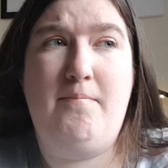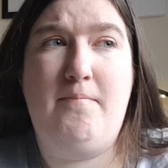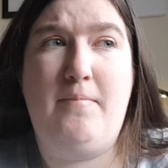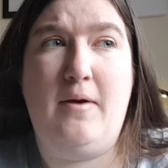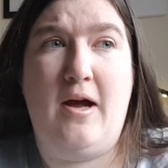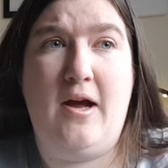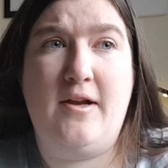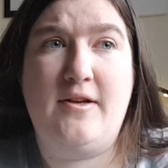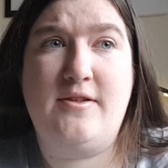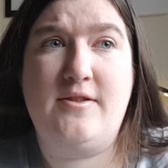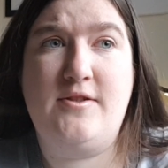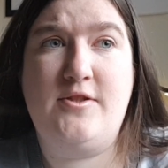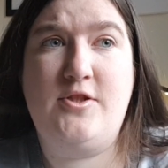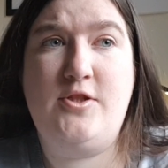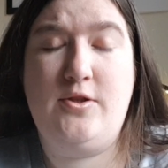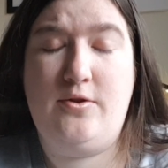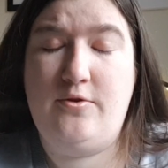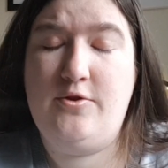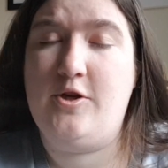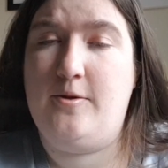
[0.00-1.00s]
But
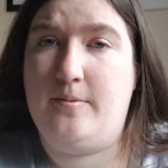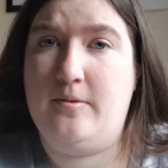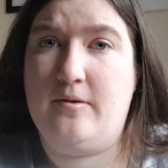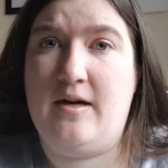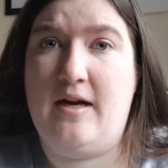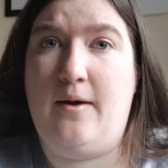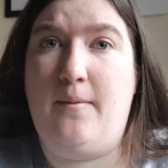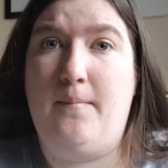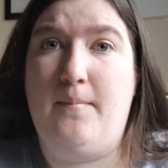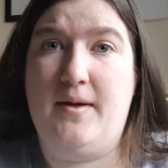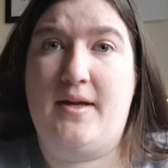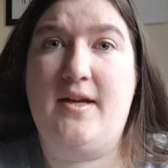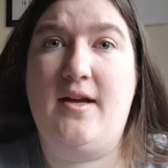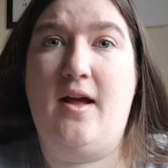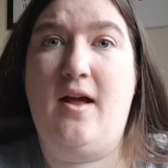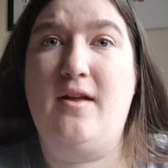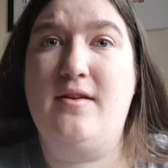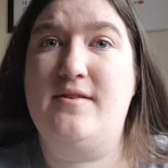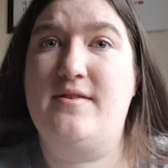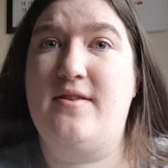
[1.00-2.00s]
do shop around
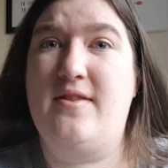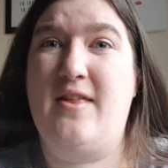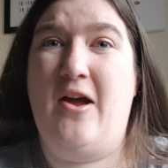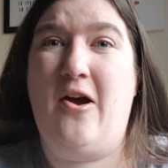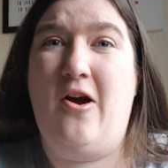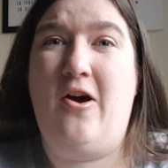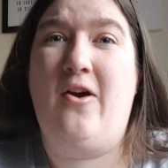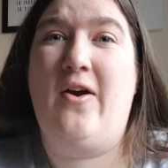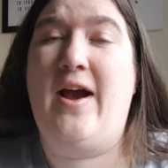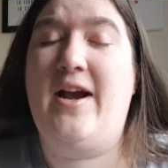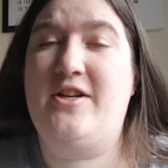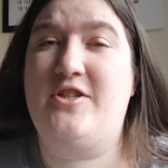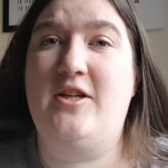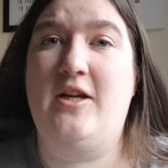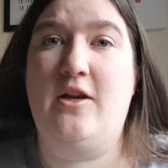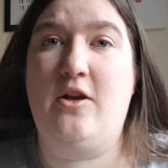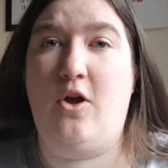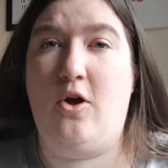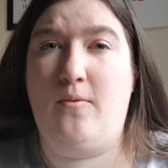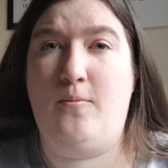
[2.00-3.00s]
because there are
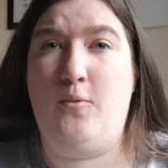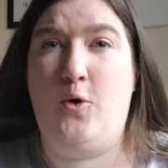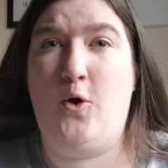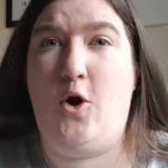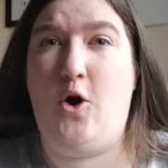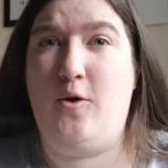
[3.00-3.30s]
actually a lot more